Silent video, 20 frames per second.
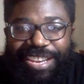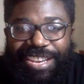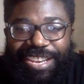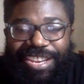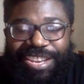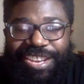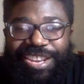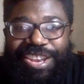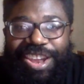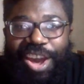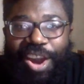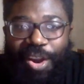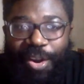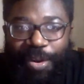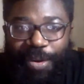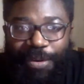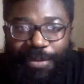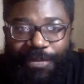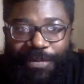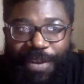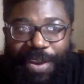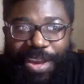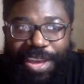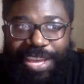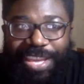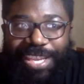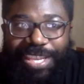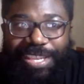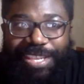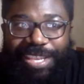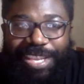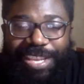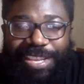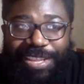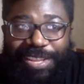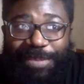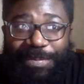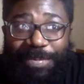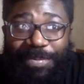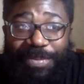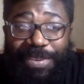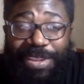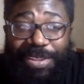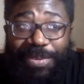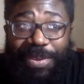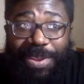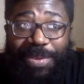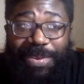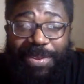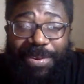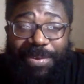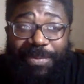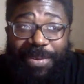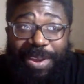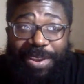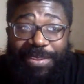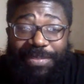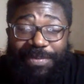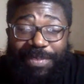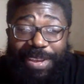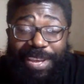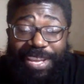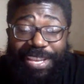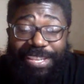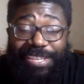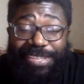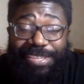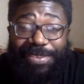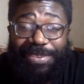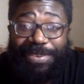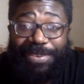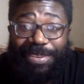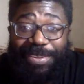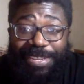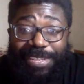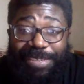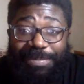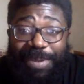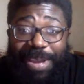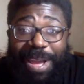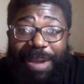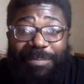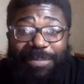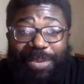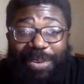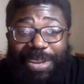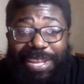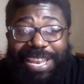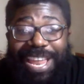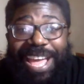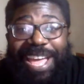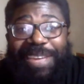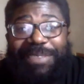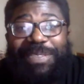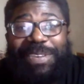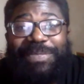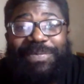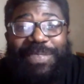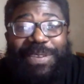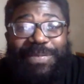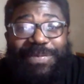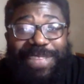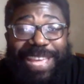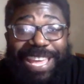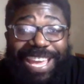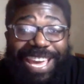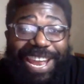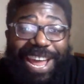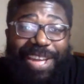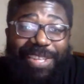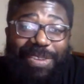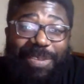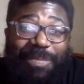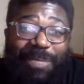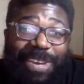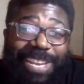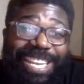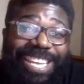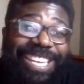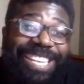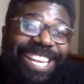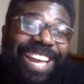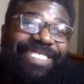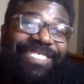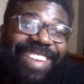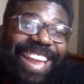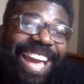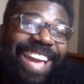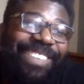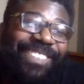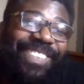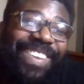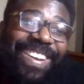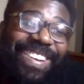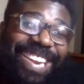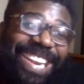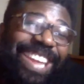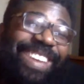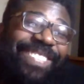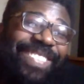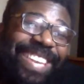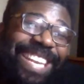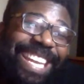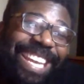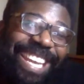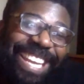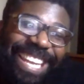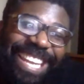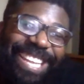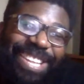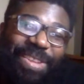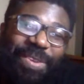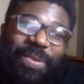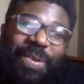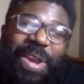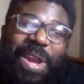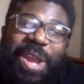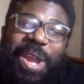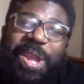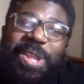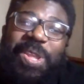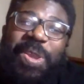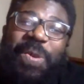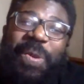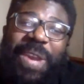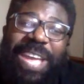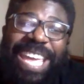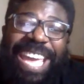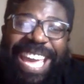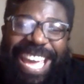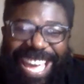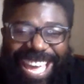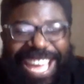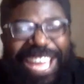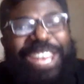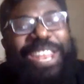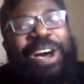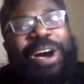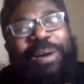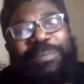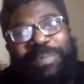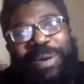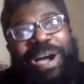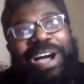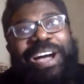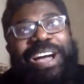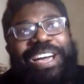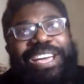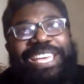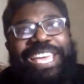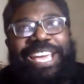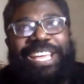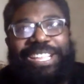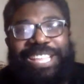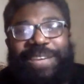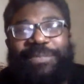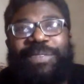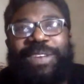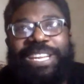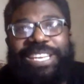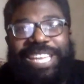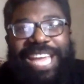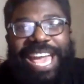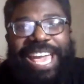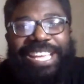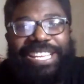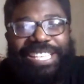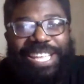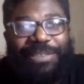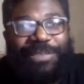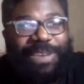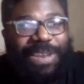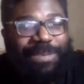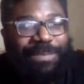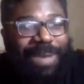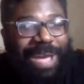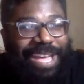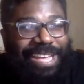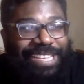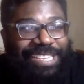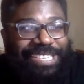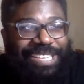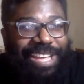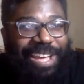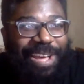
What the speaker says: No, 30, to be fair, 21 to 30 is still small. I'm talking like, if you're 50 and you had 100 bodies, I'm like, fair enough, innit? Two a year. No, but yeah, definitely, age definitely matters.